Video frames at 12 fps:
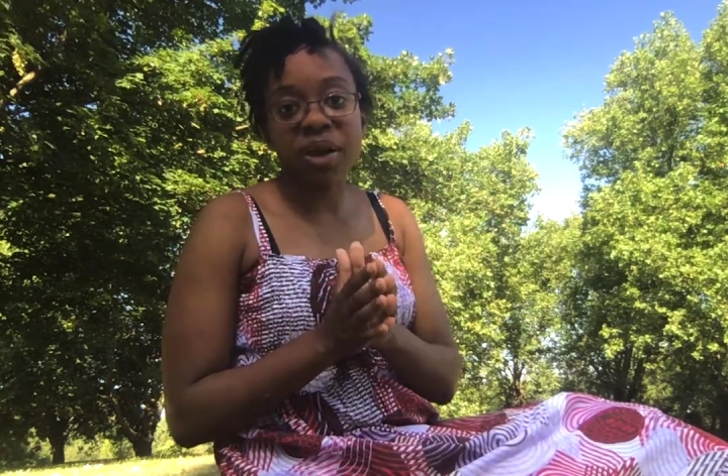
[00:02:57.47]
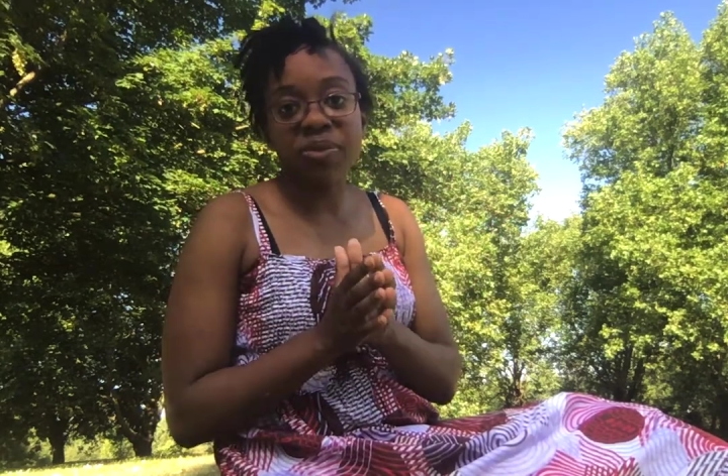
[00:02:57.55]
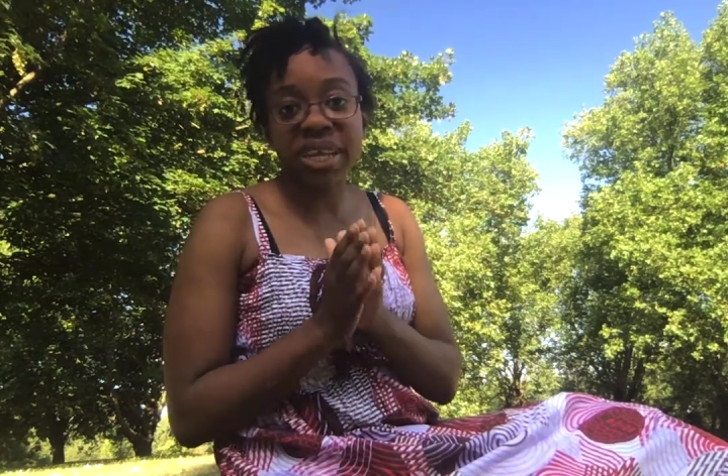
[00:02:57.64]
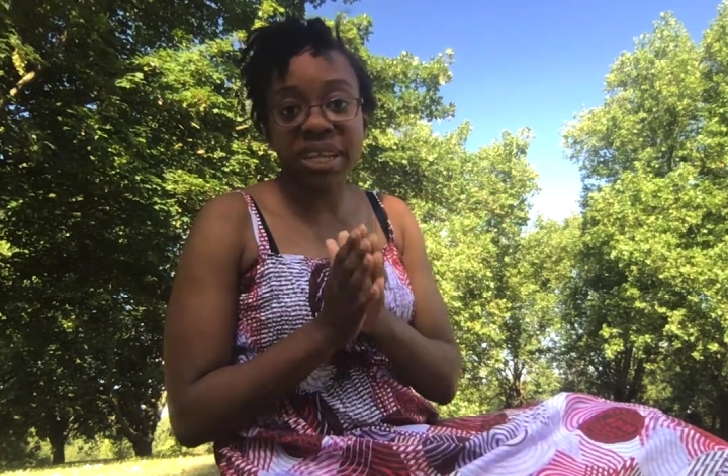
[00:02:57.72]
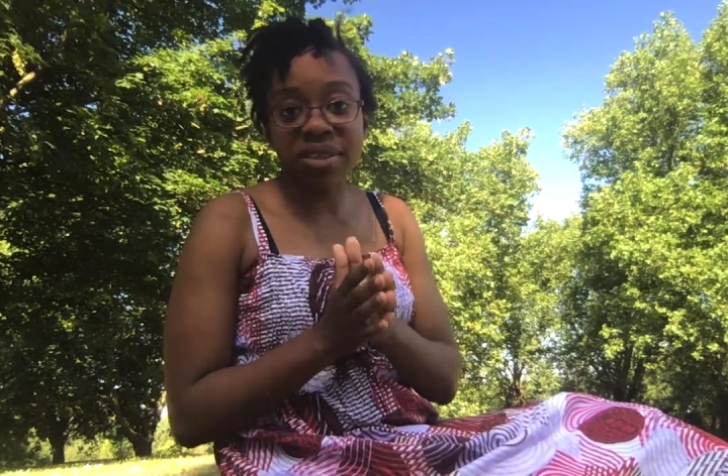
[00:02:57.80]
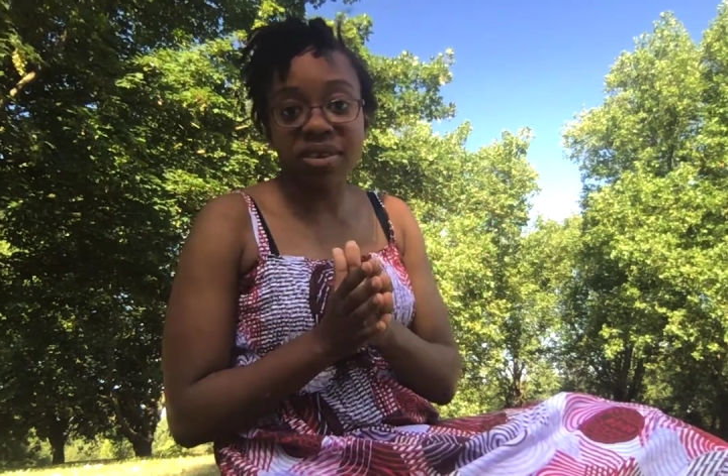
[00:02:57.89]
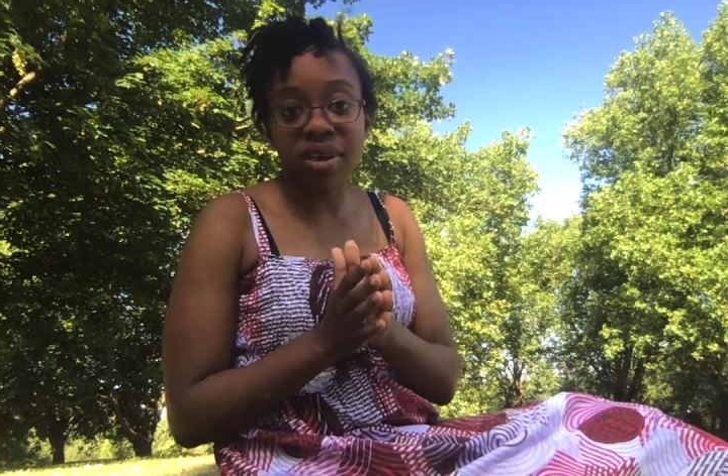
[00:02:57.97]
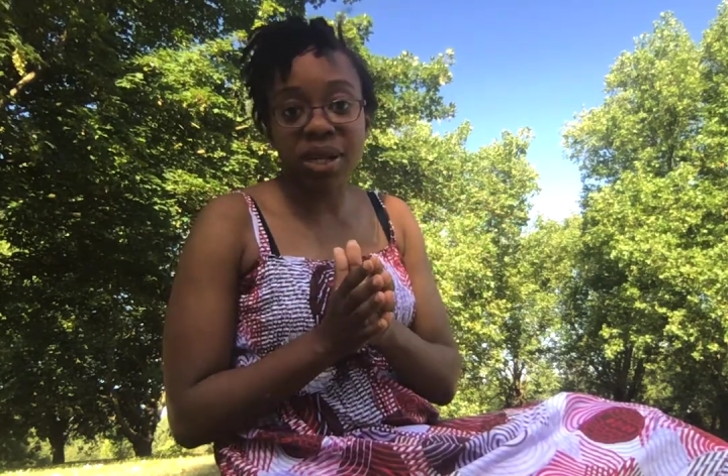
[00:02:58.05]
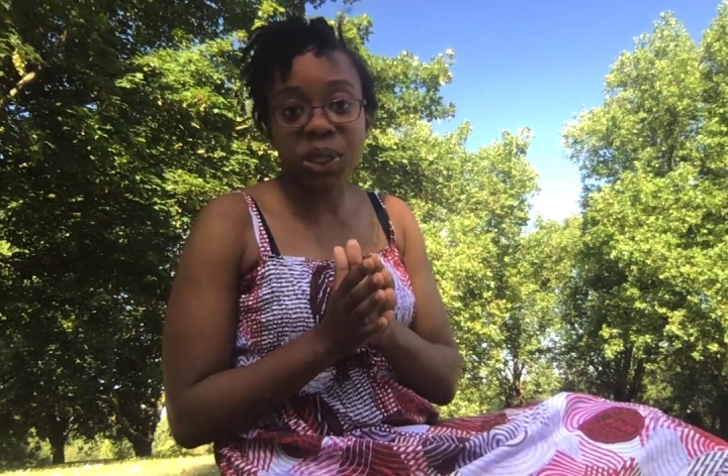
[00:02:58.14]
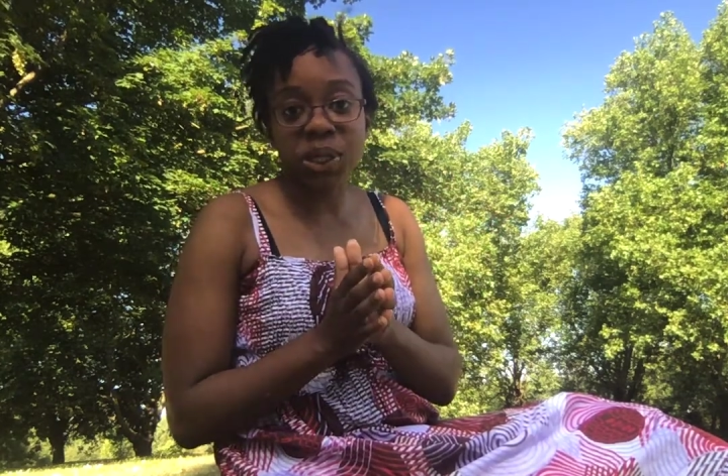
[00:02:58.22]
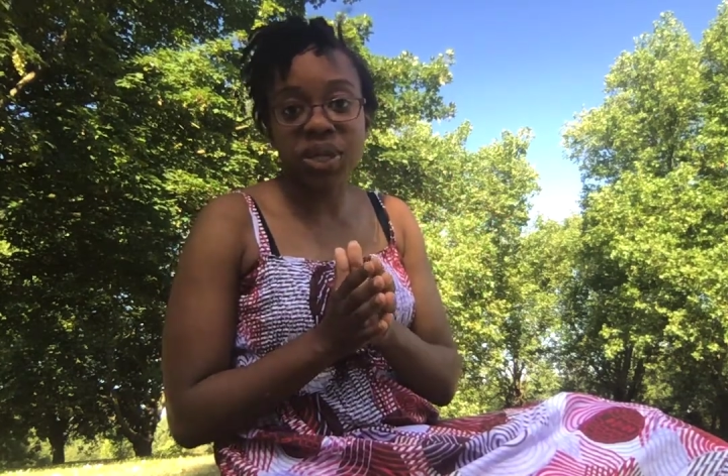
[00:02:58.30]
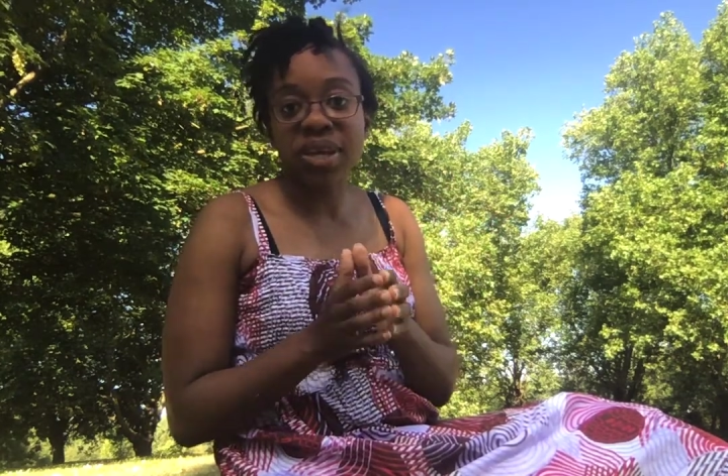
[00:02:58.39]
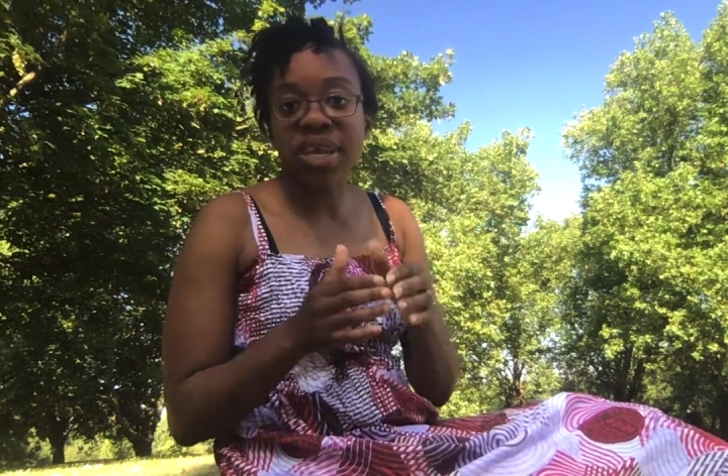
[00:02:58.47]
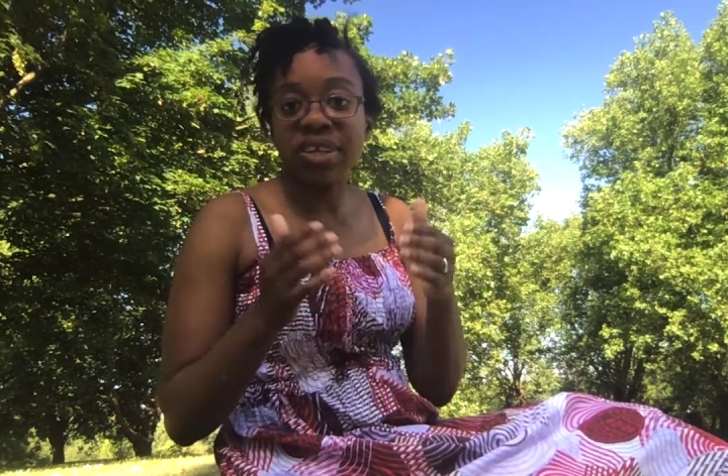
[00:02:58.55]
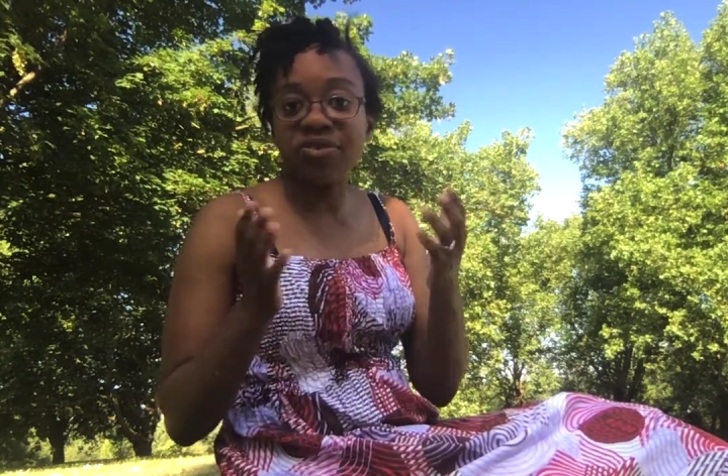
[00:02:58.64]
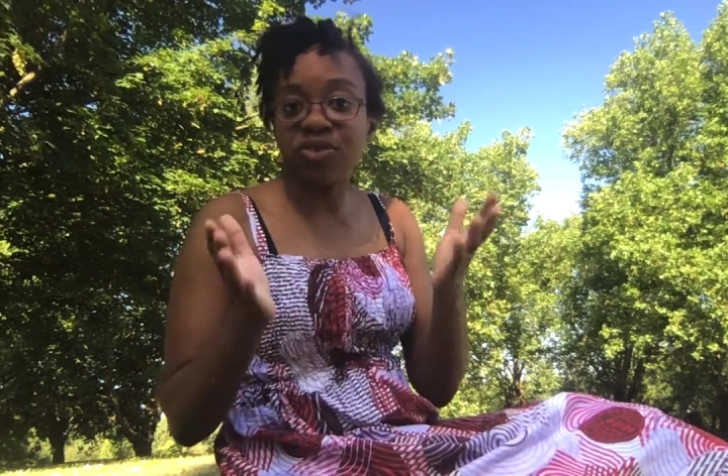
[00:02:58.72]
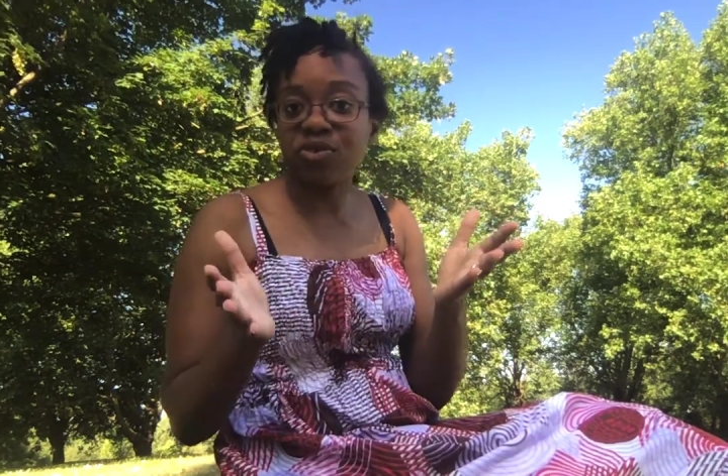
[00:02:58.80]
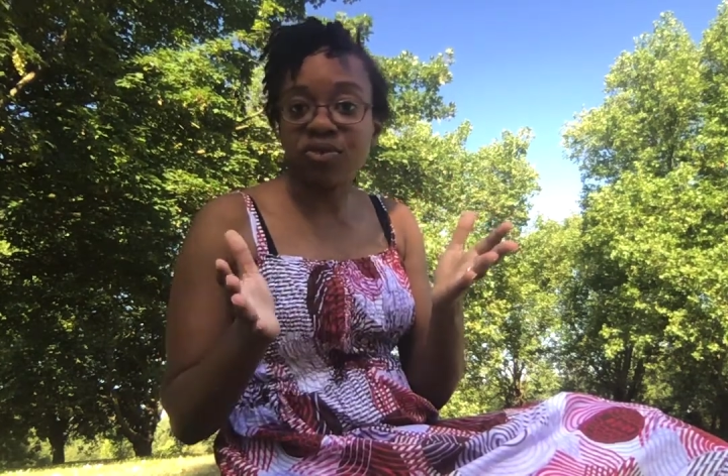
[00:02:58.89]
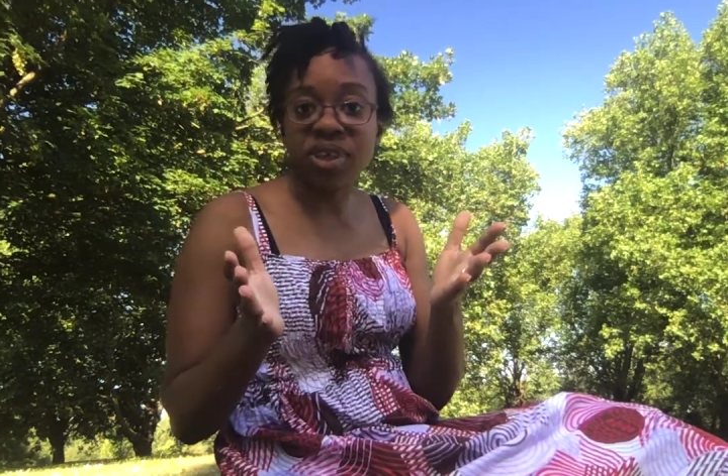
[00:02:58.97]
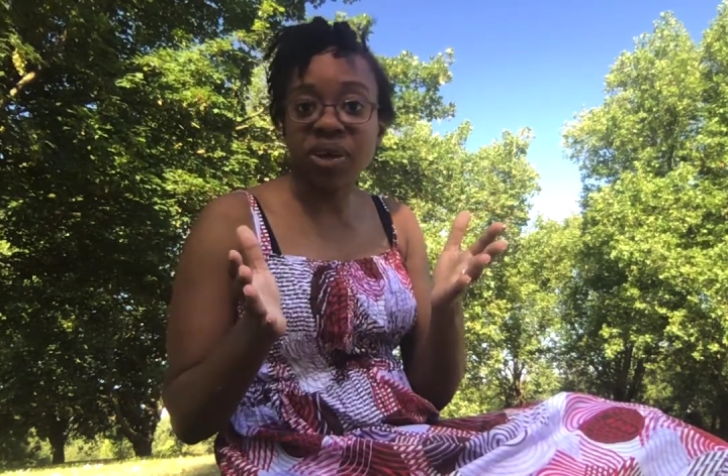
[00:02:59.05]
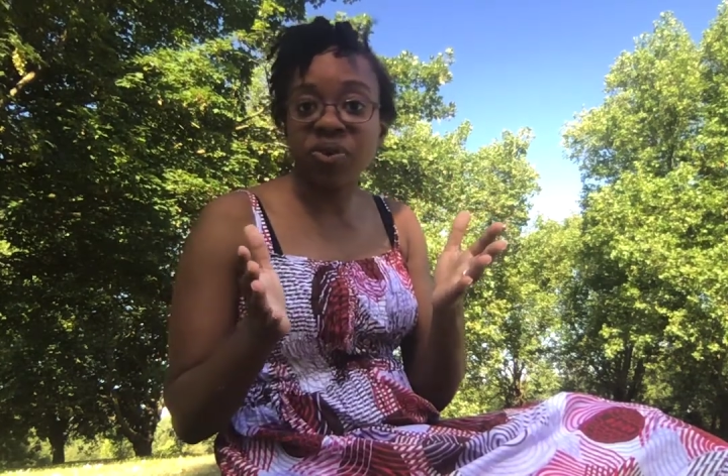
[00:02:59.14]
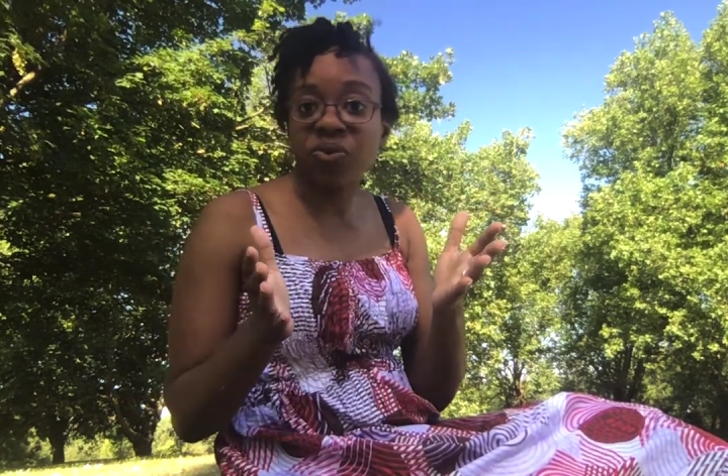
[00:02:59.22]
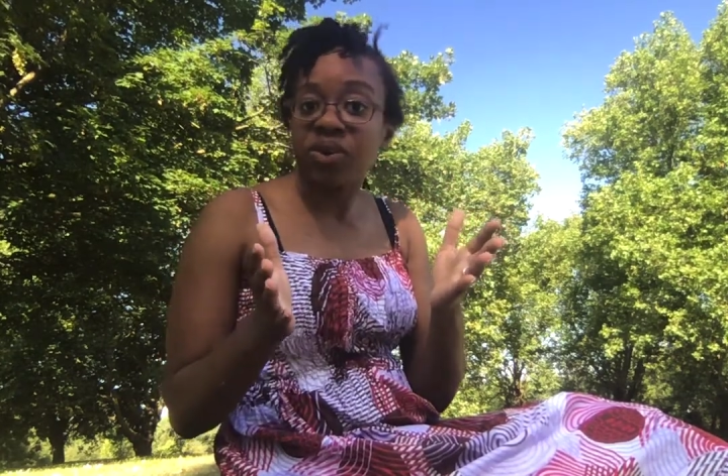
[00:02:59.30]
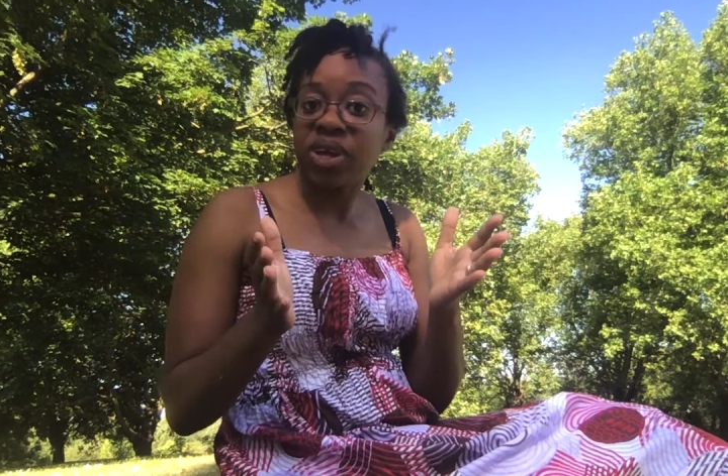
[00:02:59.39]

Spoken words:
get in touch, introduce yourself,